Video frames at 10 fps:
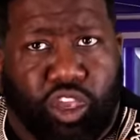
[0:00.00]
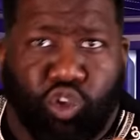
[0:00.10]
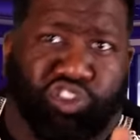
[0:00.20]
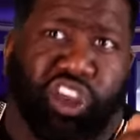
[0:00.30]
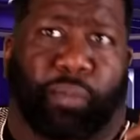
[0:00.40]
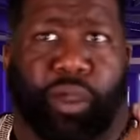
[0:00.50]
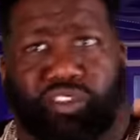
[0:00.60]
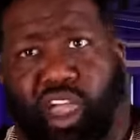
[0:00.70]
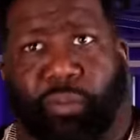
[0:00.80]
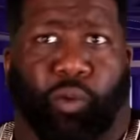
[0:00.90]
You sit up
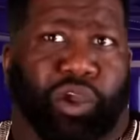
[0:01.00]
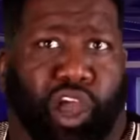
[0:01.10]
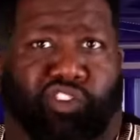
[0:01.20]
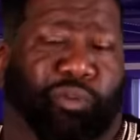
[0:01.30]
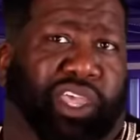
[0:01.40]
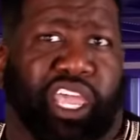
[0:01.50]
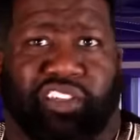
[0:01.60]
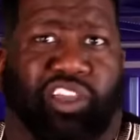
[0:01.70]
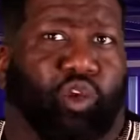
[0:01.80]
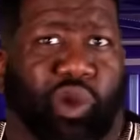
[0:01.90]
here talking about we come from
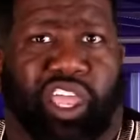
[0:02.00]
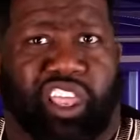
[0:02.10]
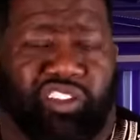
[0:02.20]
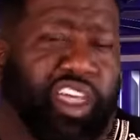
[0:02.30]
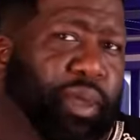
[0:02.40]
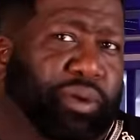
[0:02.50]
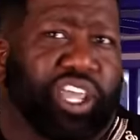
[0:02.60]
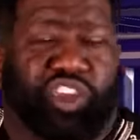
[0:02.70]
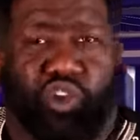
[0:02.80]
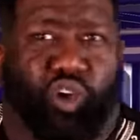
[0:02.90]
kings and queens, but
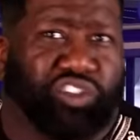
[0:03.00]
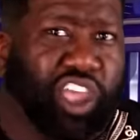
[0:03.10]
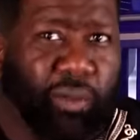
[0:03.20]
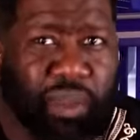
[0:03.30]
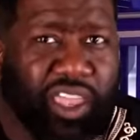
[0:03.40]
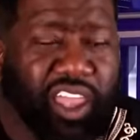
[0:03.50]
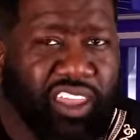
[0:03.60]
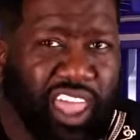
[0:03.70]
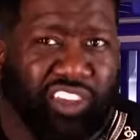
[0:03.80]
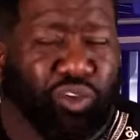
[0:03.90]
then you gonna tell me
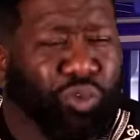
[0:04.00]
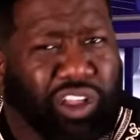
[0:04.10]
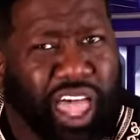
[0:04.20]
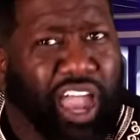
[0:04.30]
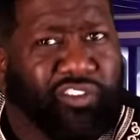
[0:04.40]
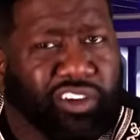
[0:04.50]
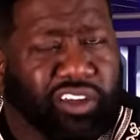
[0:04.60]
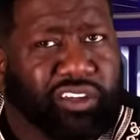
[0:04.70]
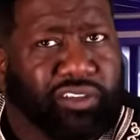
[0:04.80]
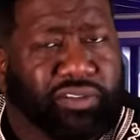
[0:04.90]
that's the real
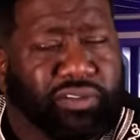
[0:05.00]
Africa?